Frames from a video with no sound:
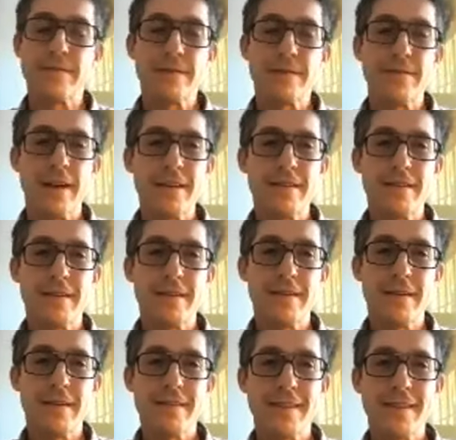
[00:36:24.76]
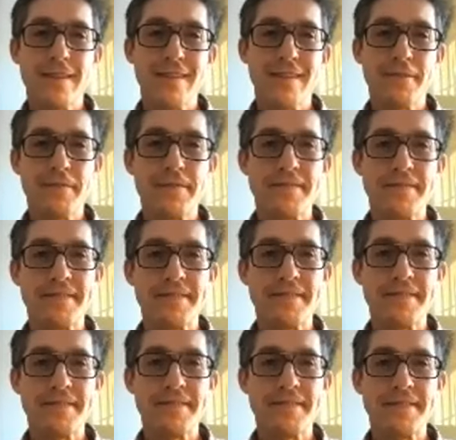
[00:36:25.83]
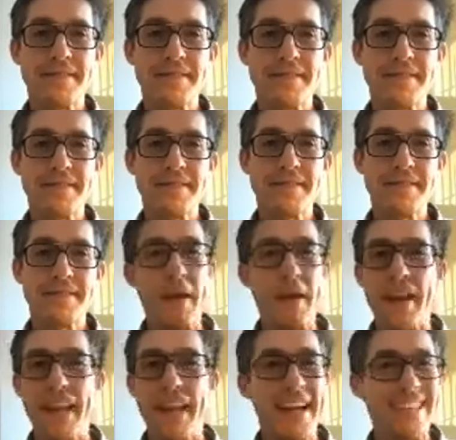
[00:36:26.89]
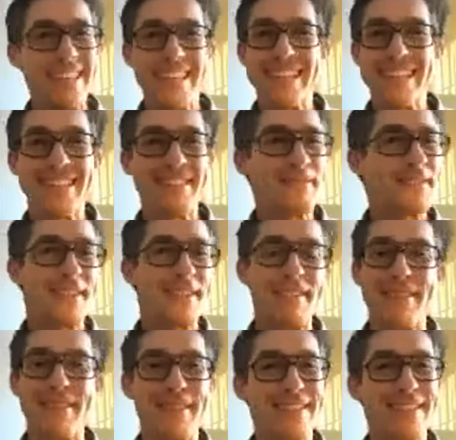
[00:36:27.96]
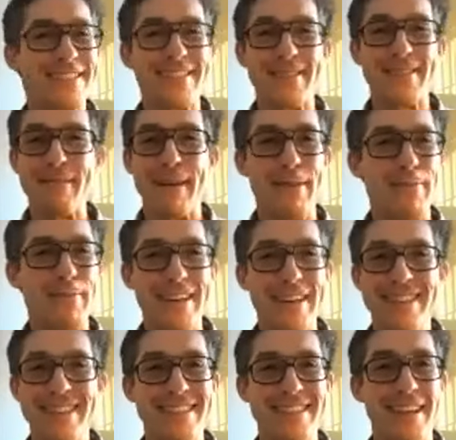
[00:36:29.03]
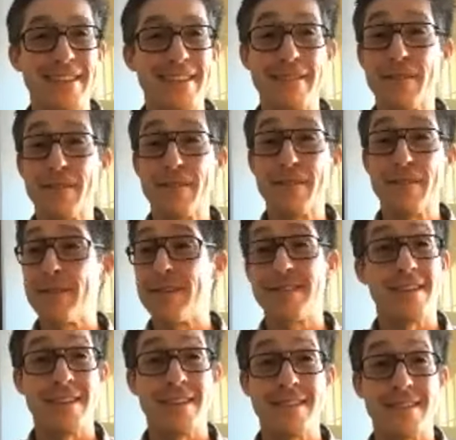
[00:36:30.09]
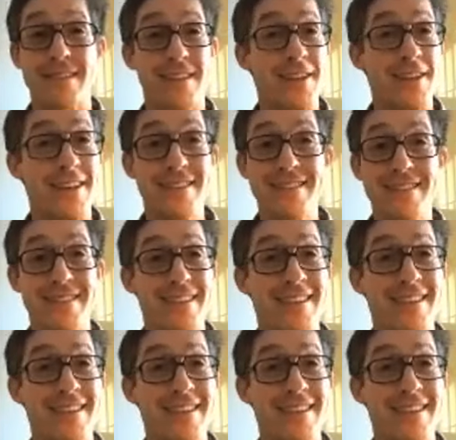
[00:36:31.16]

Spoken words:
great. I think it was so many. It's so difficult to remember. I did 13 years of yachts, and